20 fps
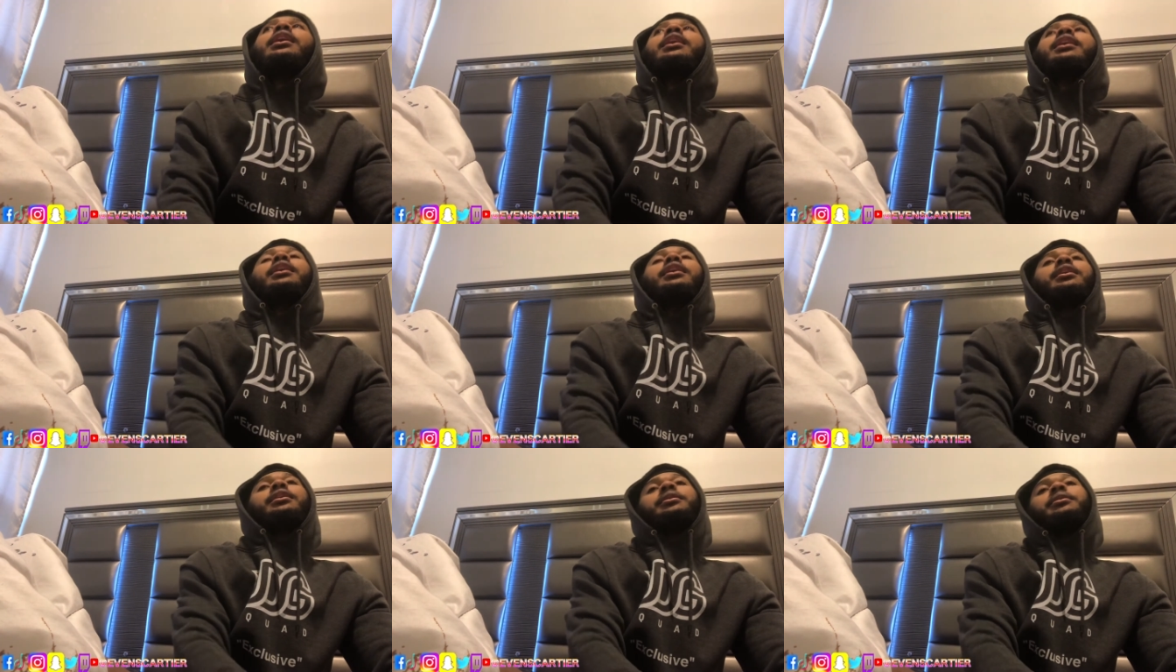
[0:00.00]

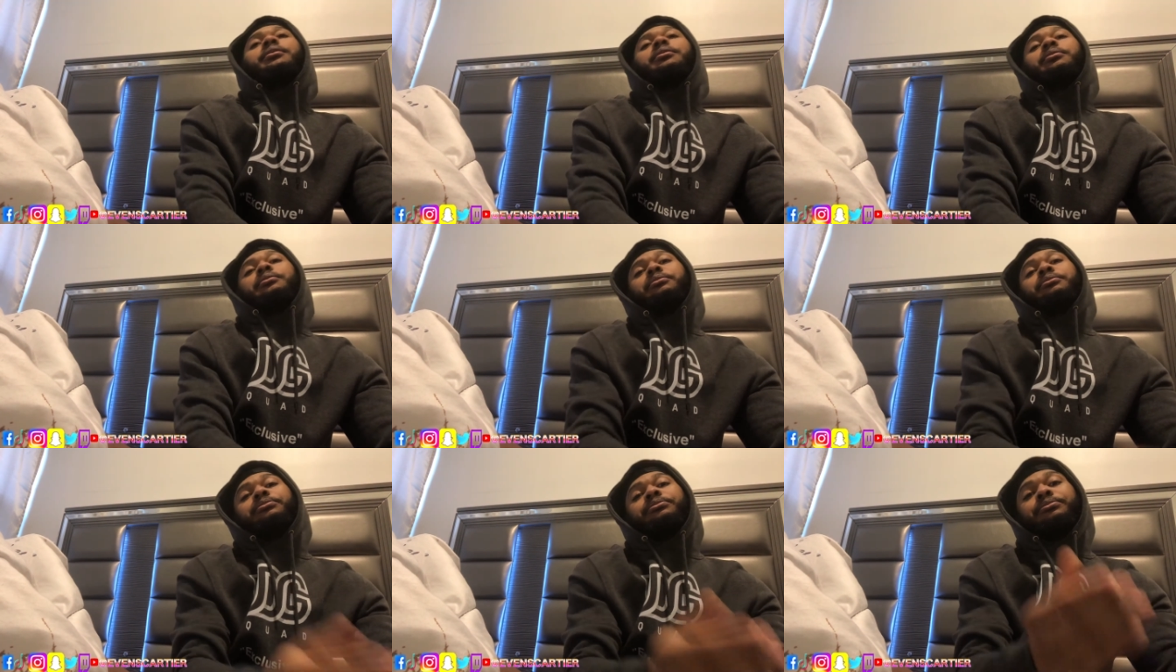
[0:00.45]
Um,
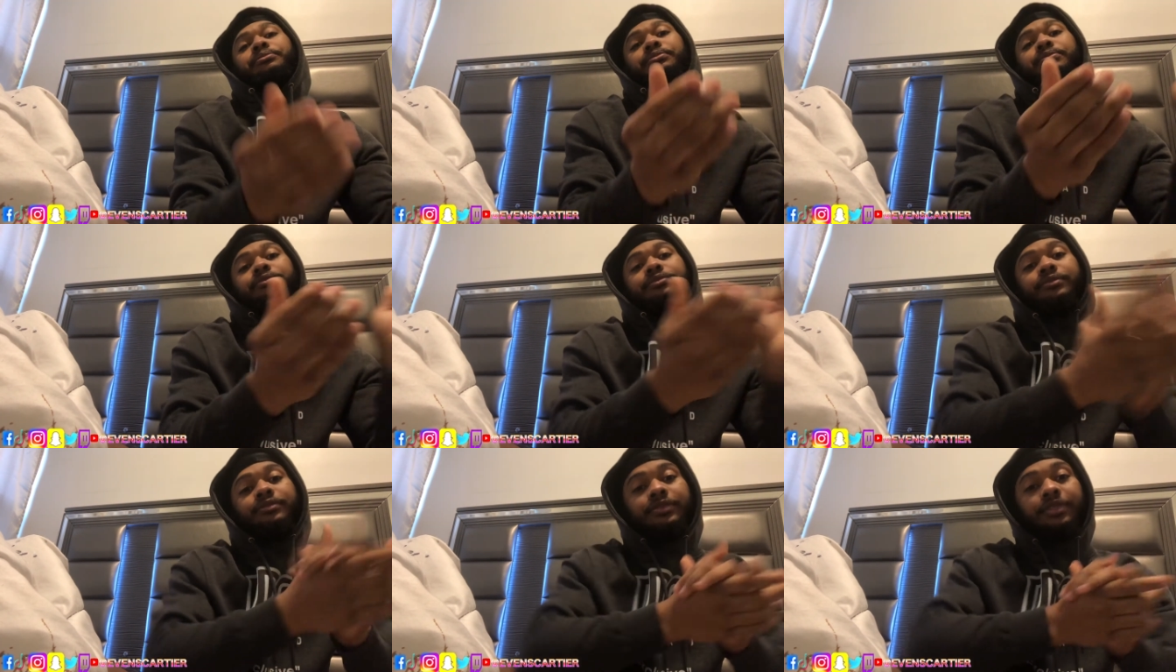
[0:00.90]

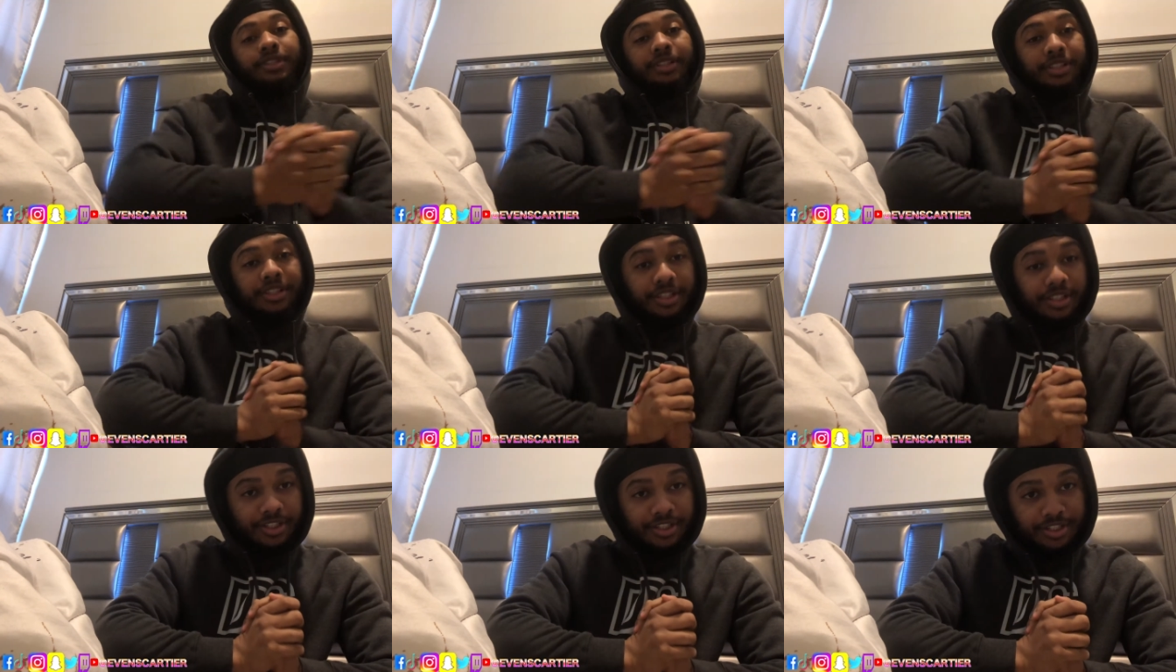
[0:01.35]

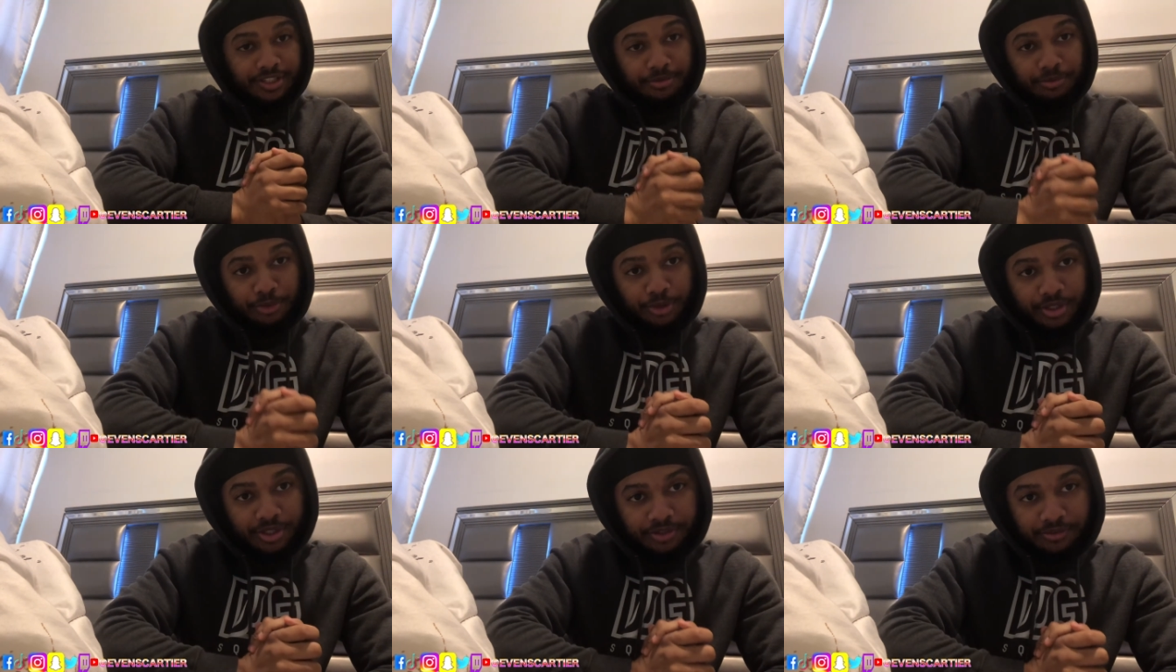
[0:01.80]
DDG
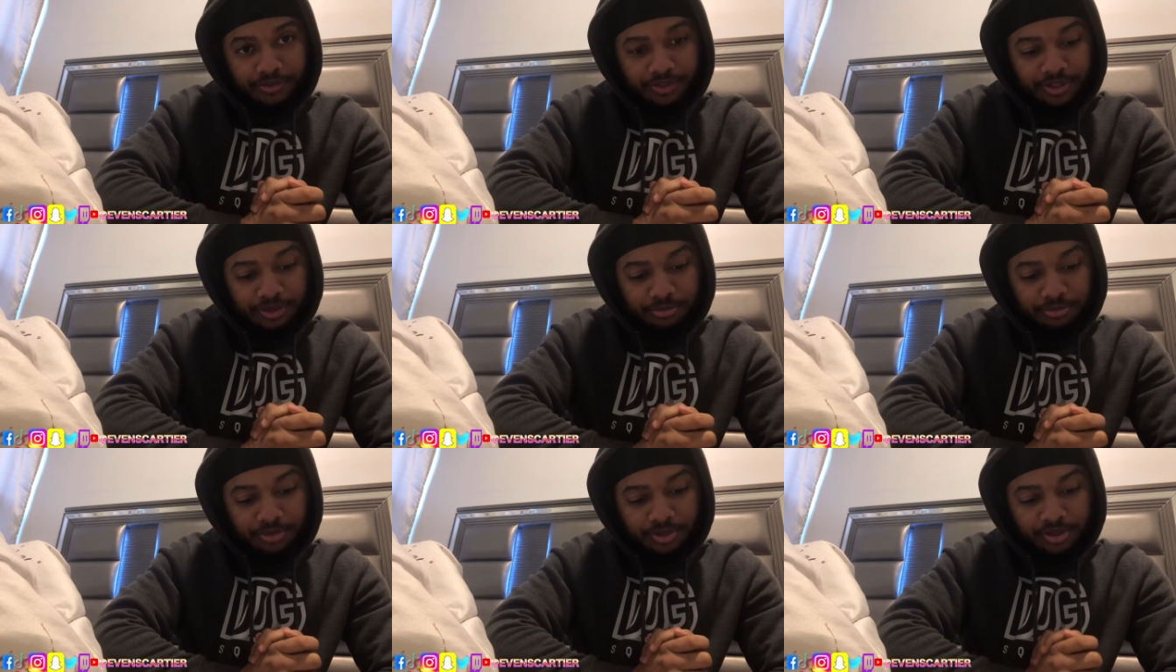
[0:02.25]

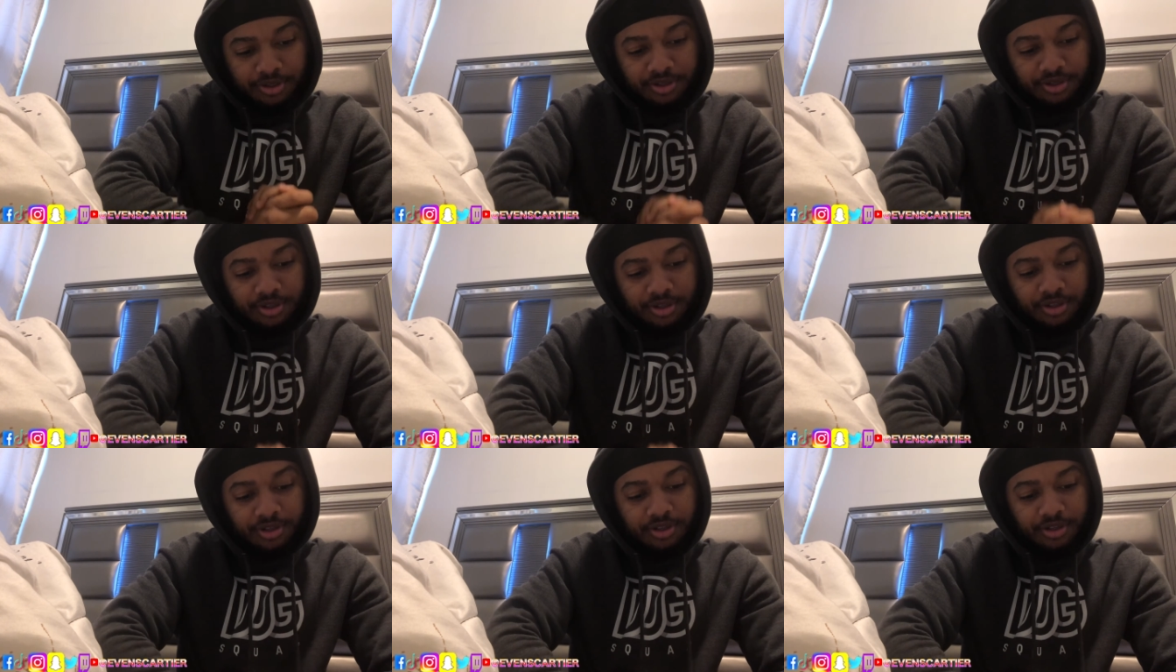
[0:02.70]
motivated me.
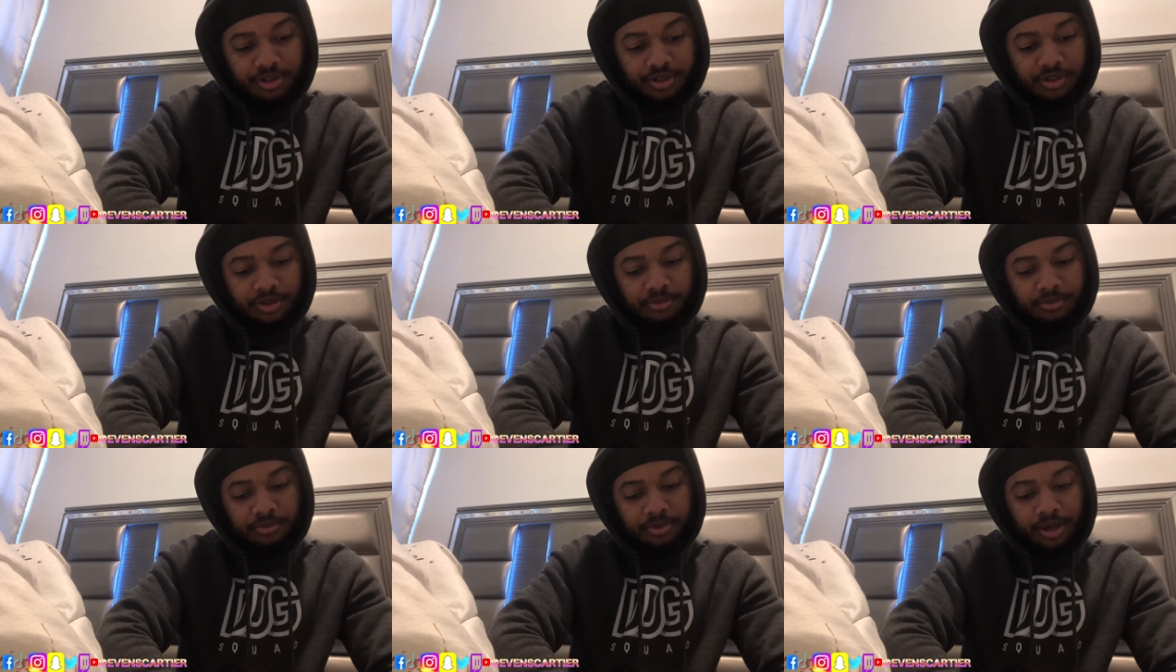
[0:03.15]
Um,
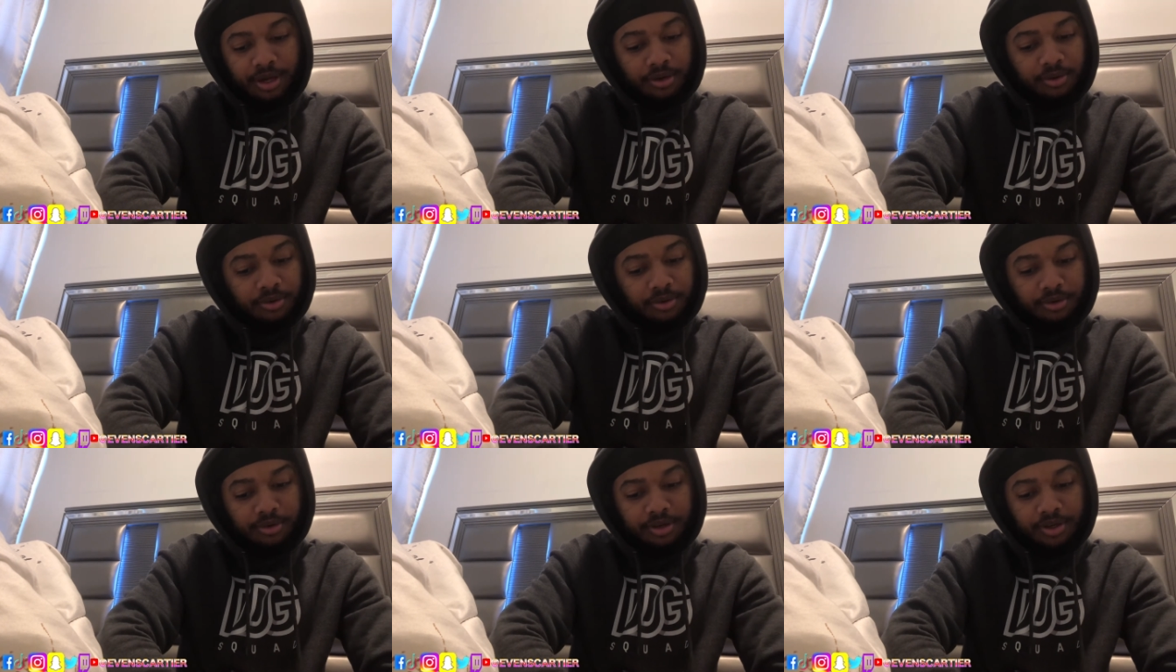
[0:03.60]
I
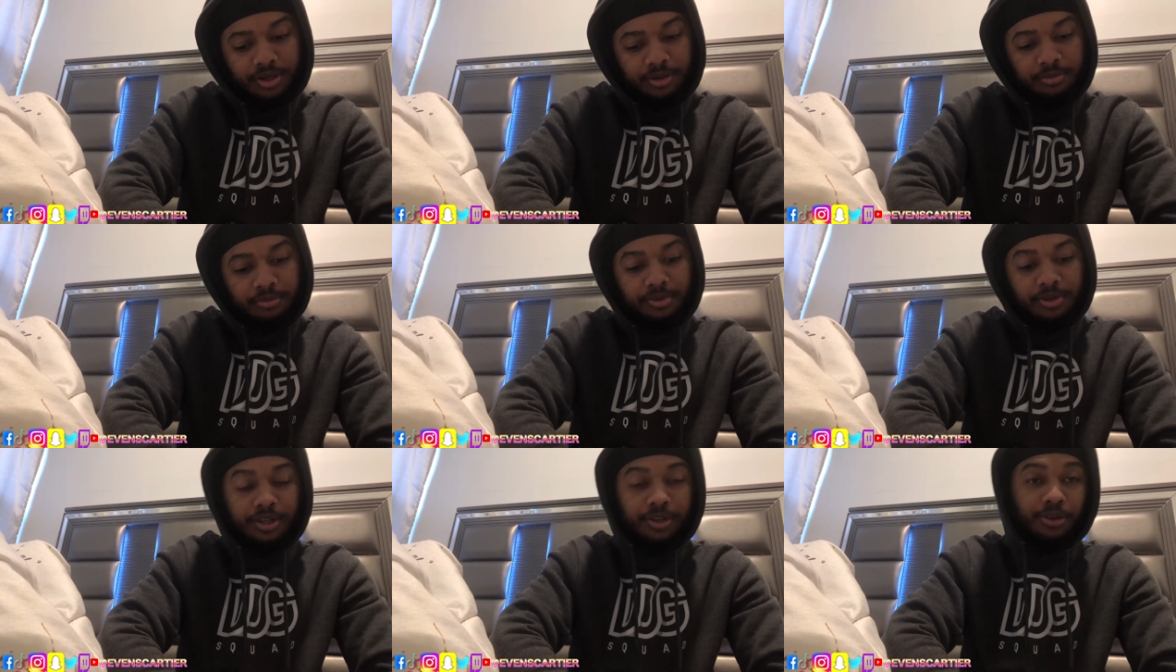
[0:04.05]
don't know him,
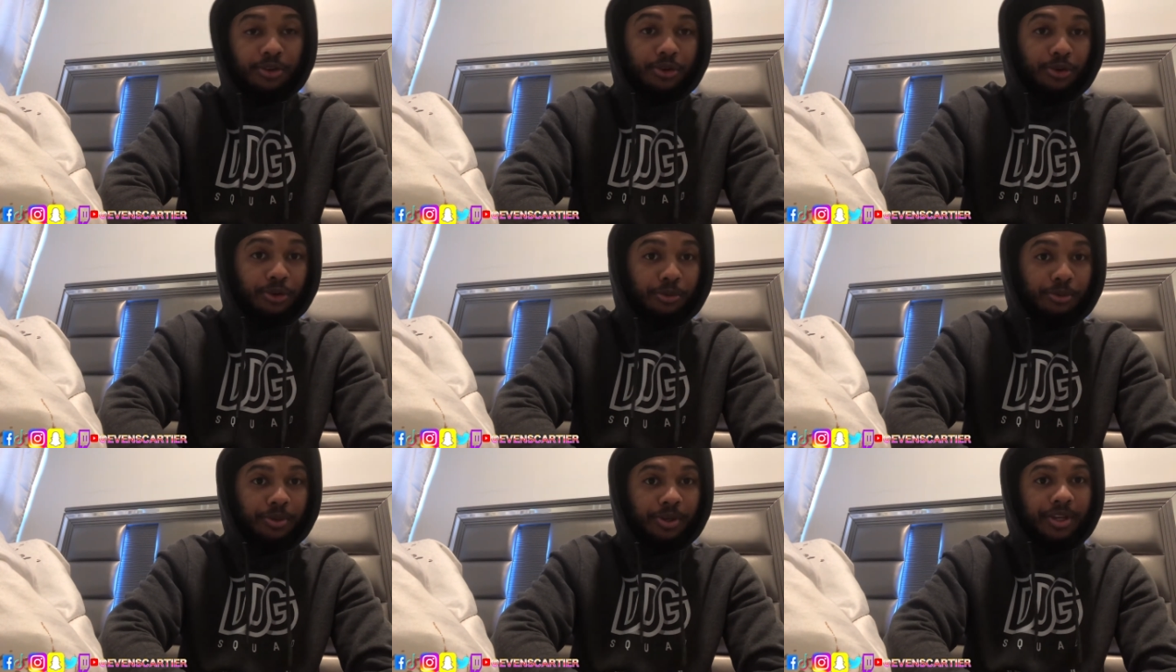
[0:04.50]
he don't
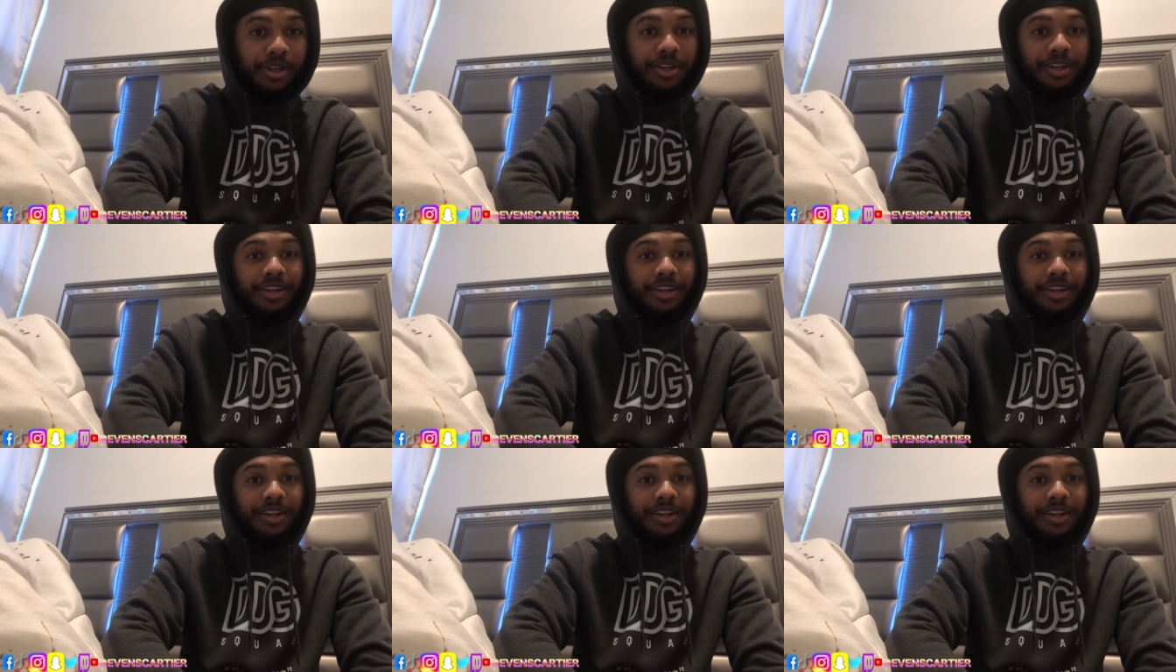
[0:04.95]
know me,